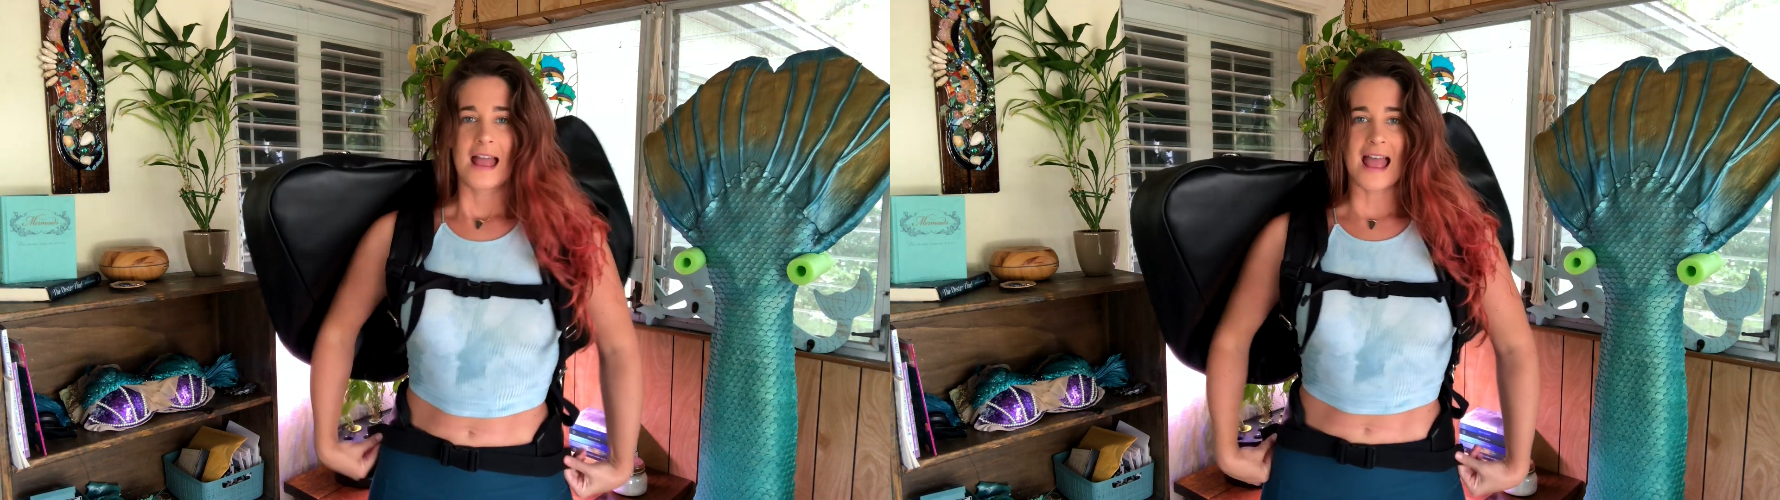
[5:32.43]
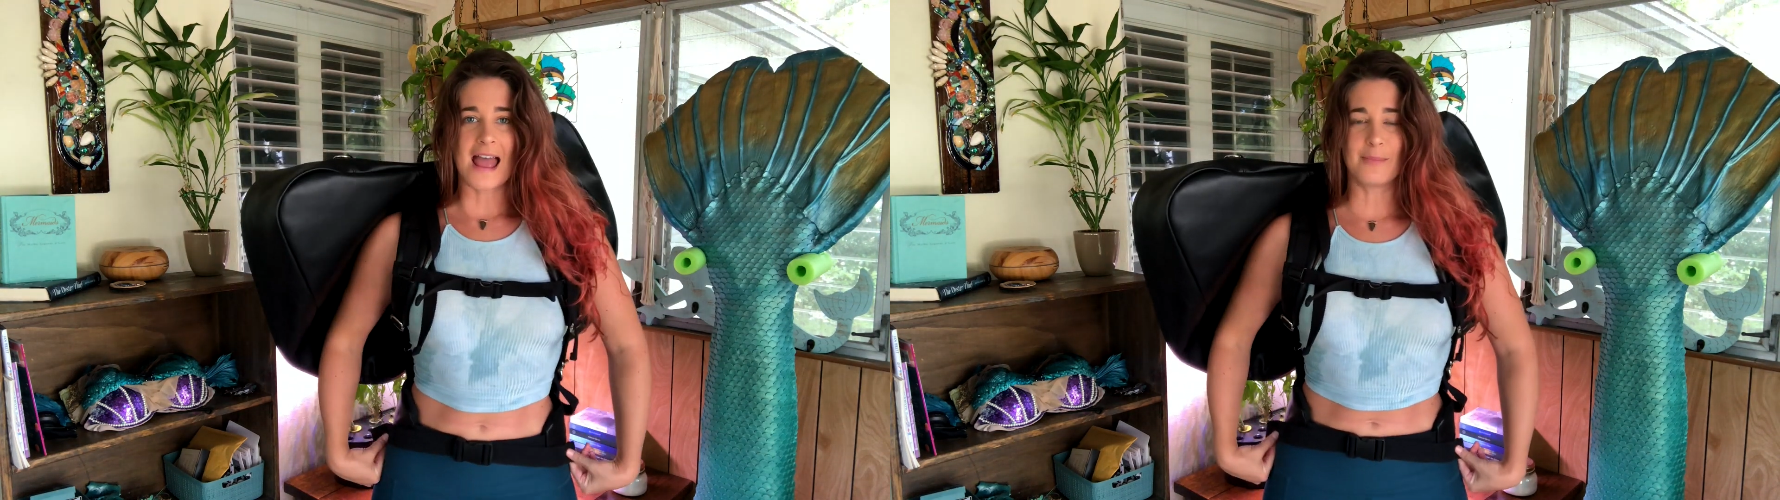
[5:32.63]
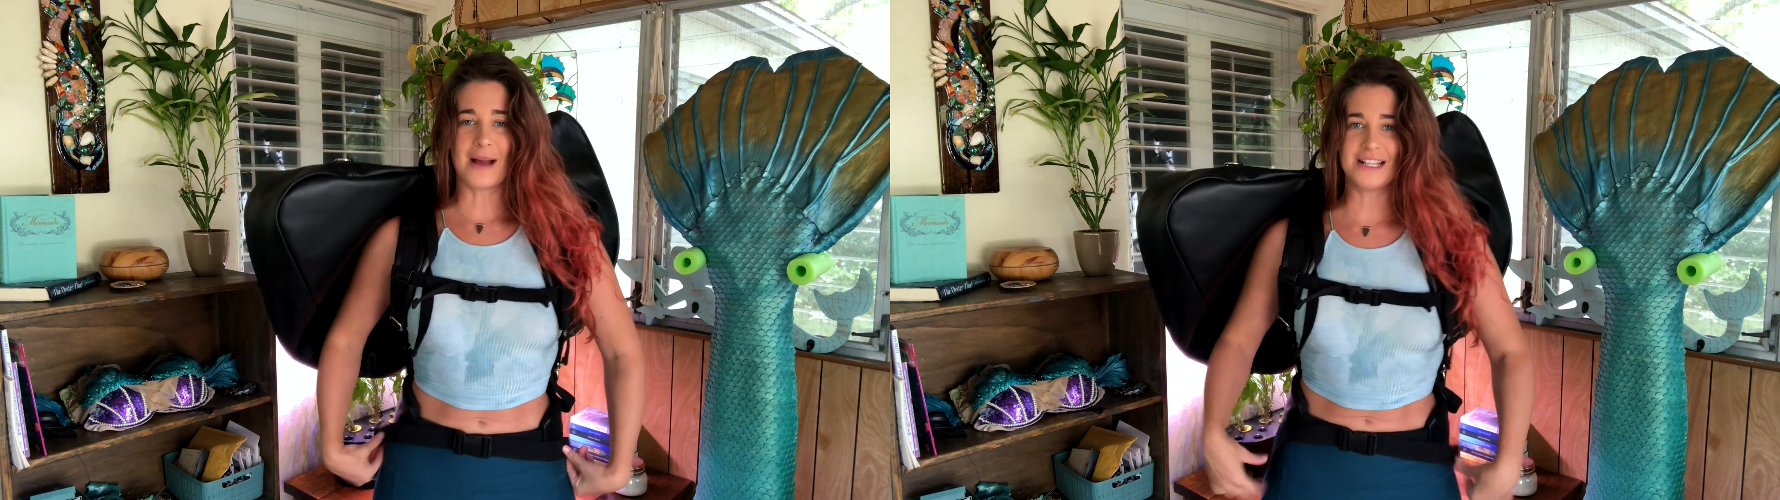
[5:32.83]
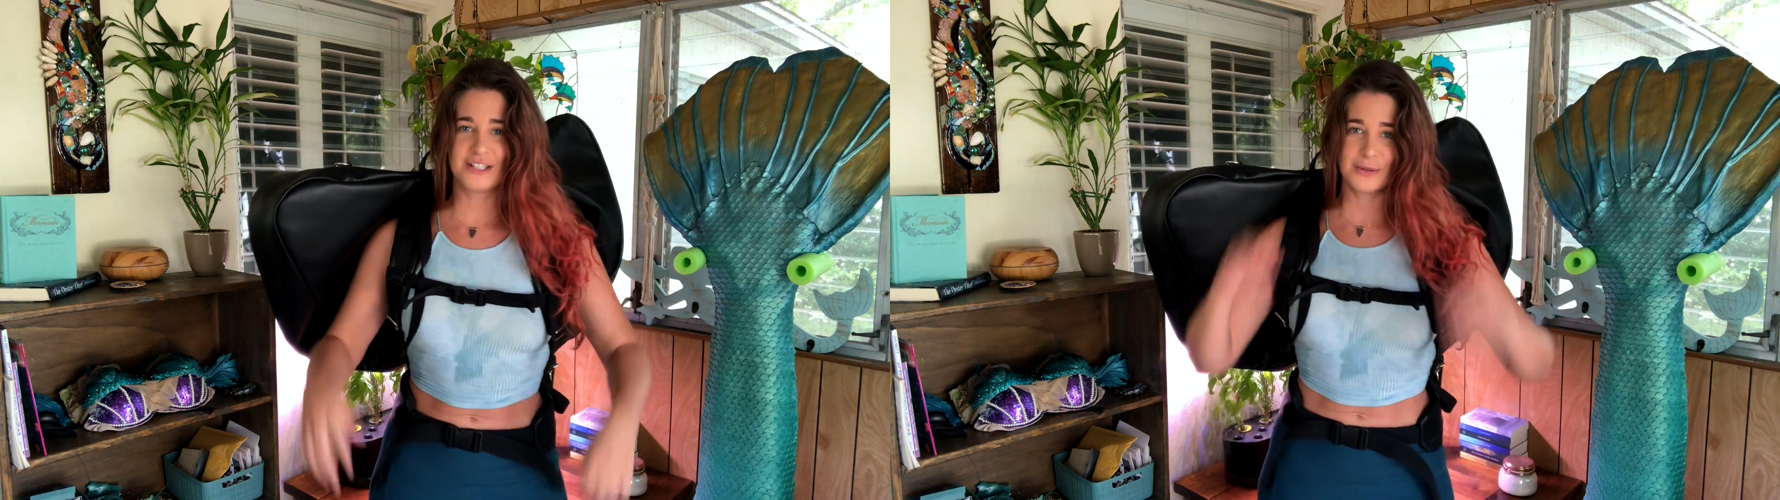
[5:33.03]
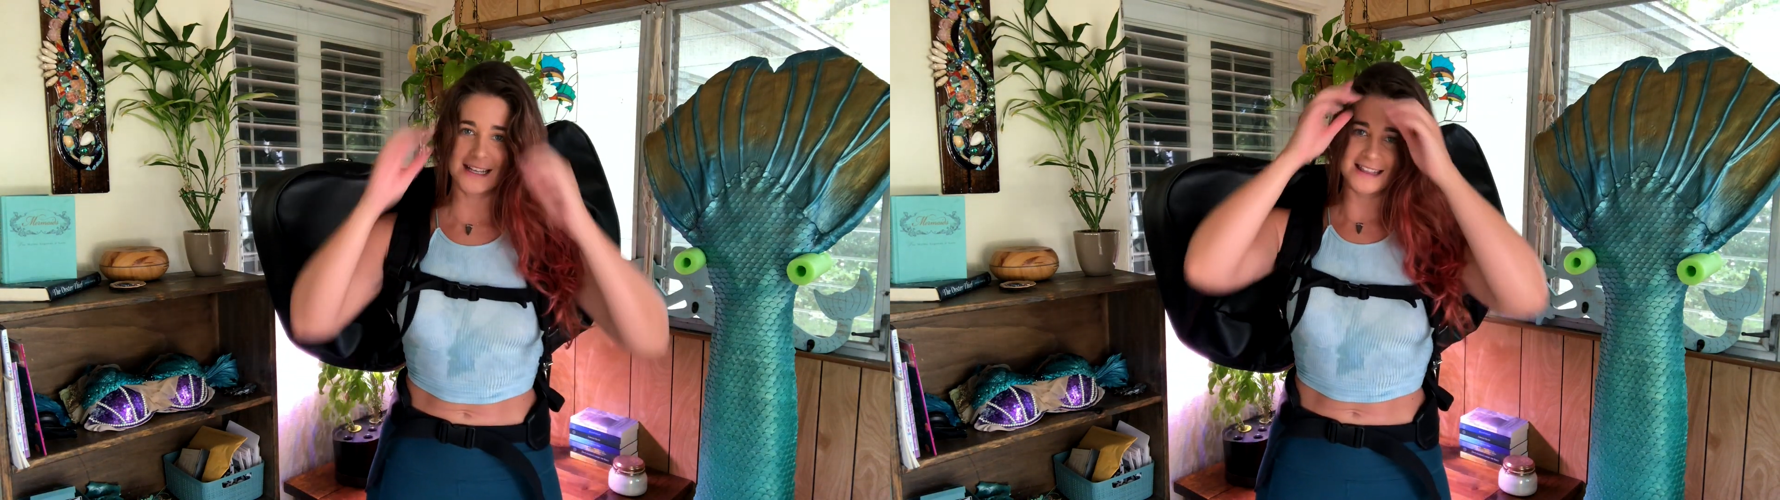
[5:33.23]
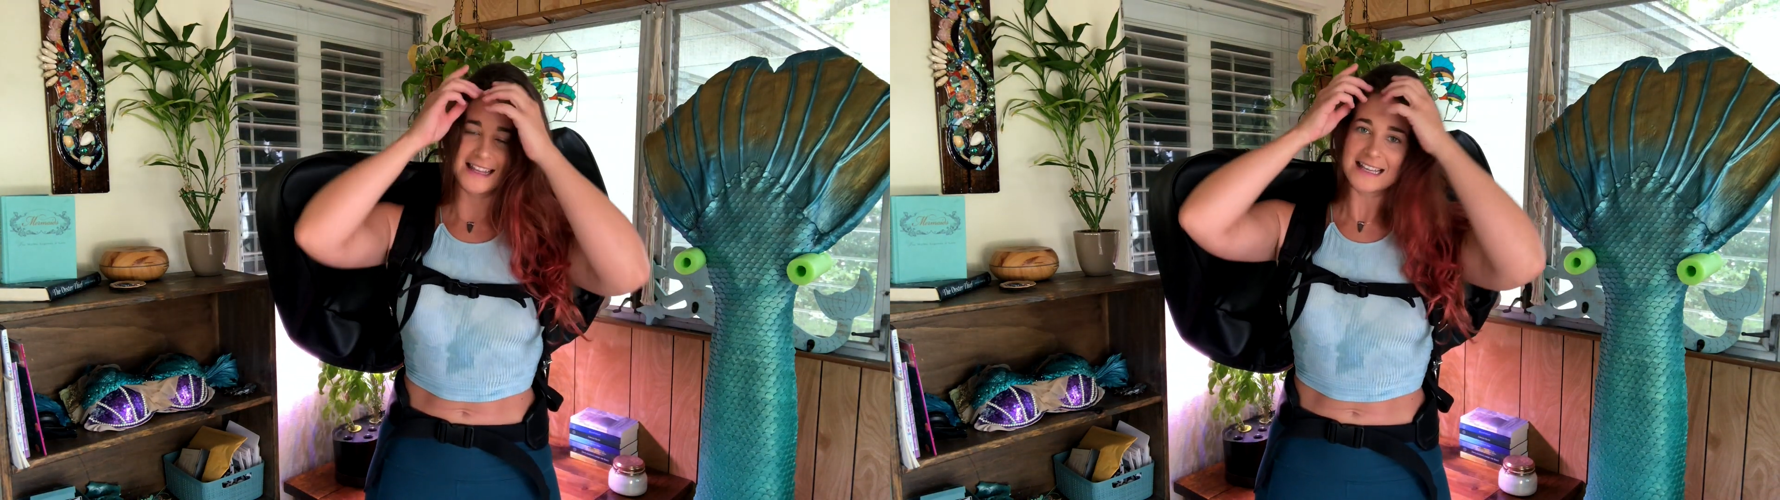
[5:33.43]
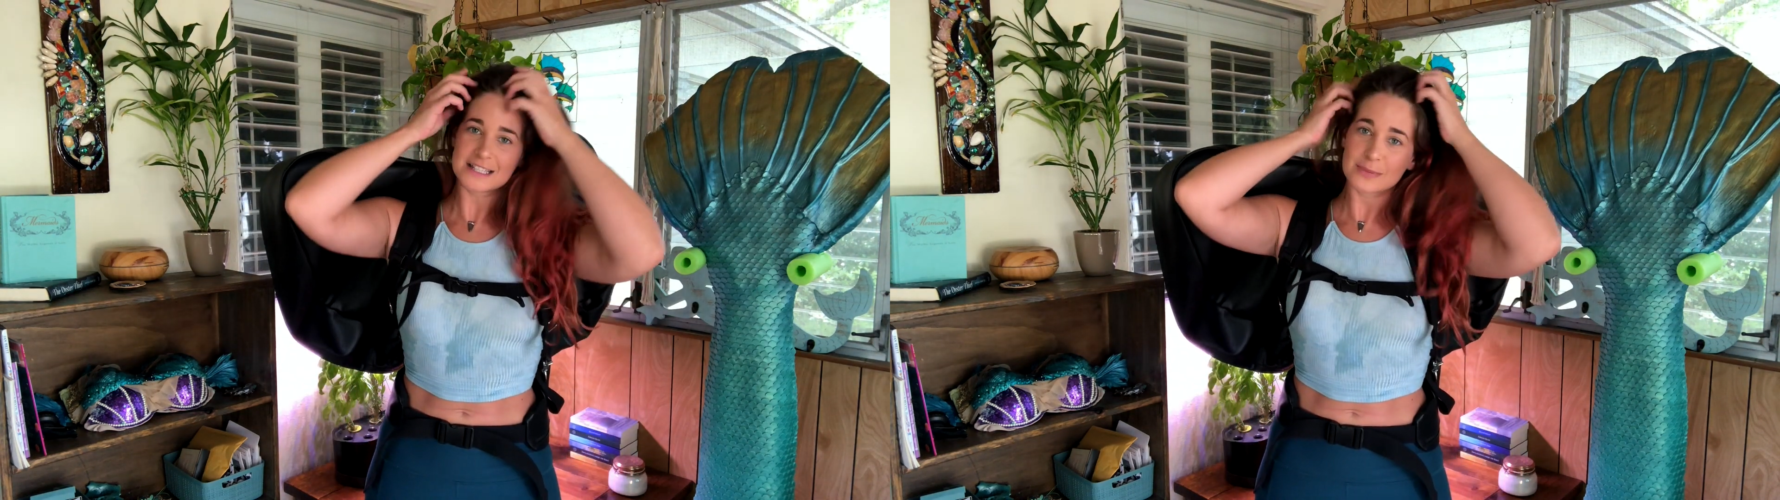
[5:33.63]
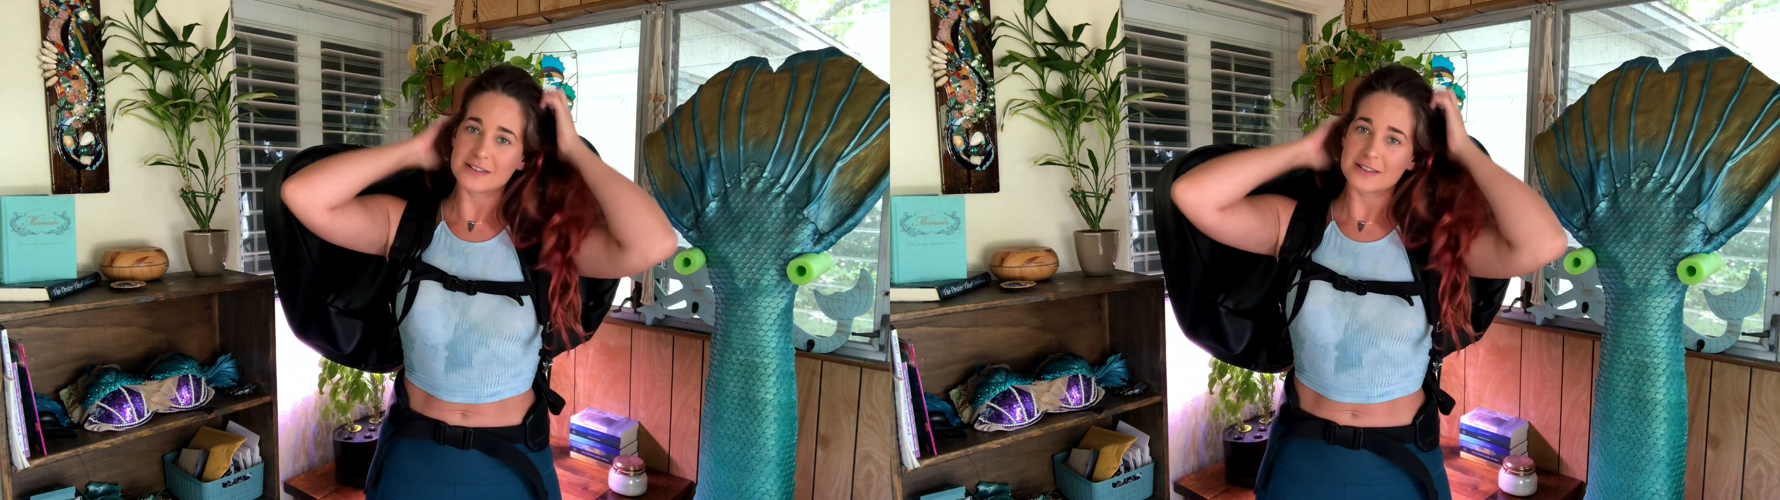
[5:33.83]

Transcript: And by doing this,